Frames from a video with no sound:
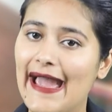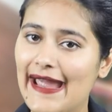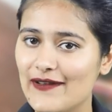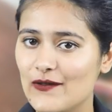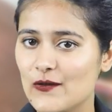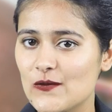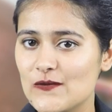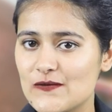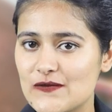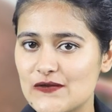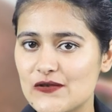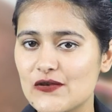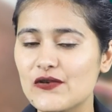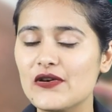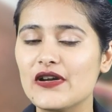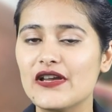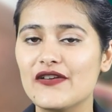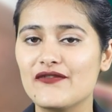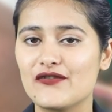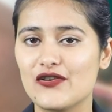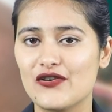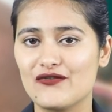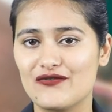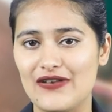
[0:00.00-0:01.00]
and also
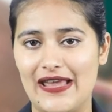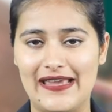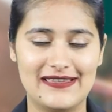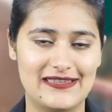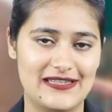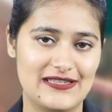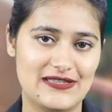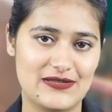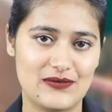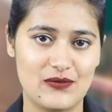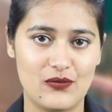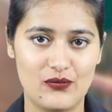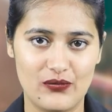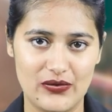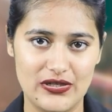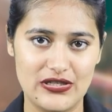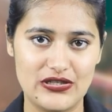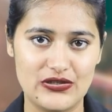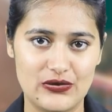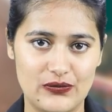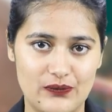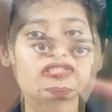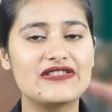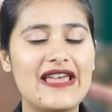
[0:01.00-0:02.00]
if you've liked this
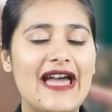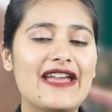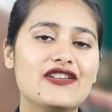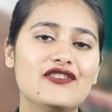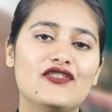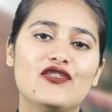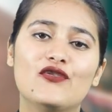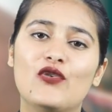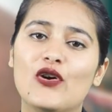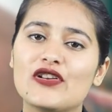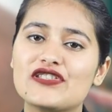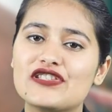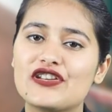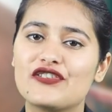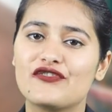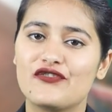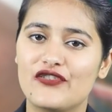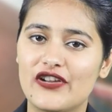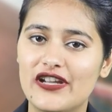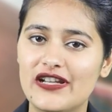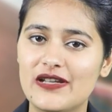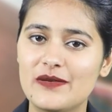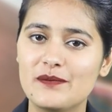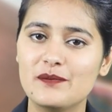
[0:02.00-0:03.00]
video. So thank you for watching
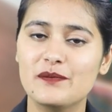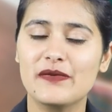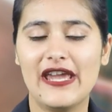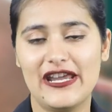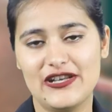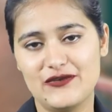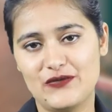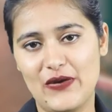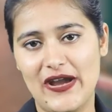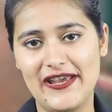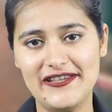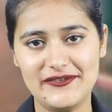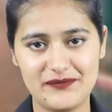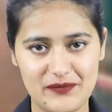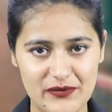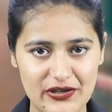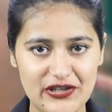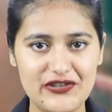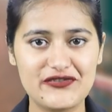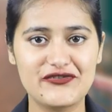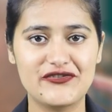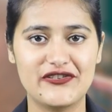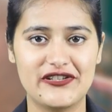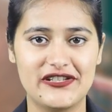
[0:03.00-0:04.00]
ffreedom, Get Wise, Break